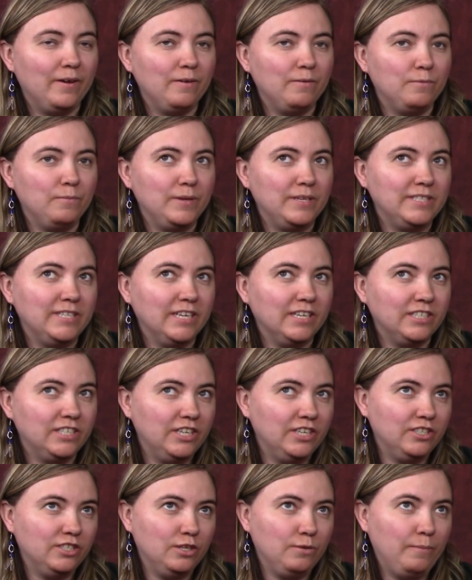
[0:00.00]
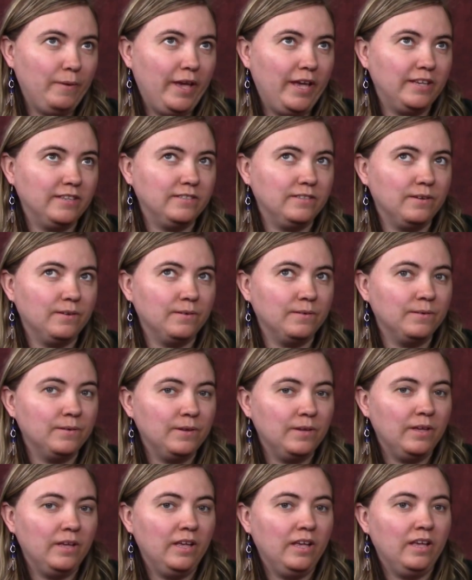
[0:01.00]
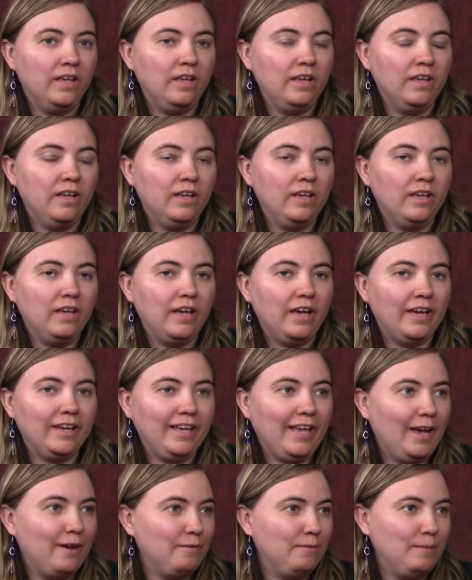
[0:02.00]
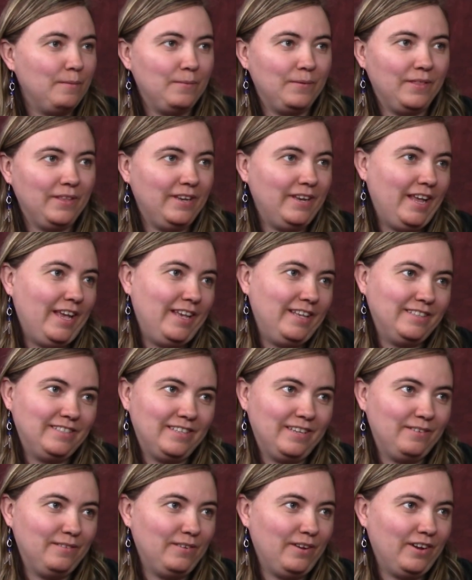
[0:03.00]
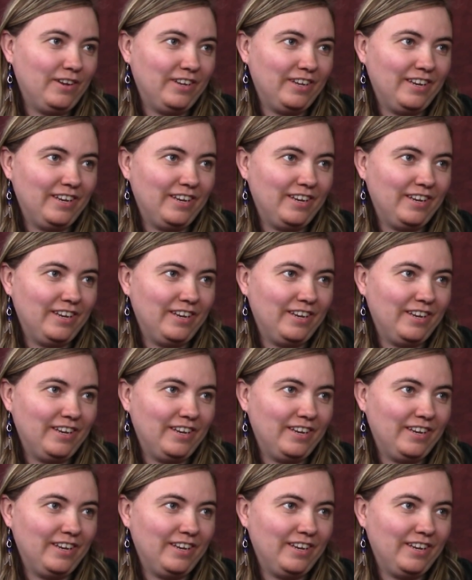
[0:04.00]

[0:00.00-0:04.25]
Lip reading: be 6 years in May, so I can't remember the dates. I'm not good.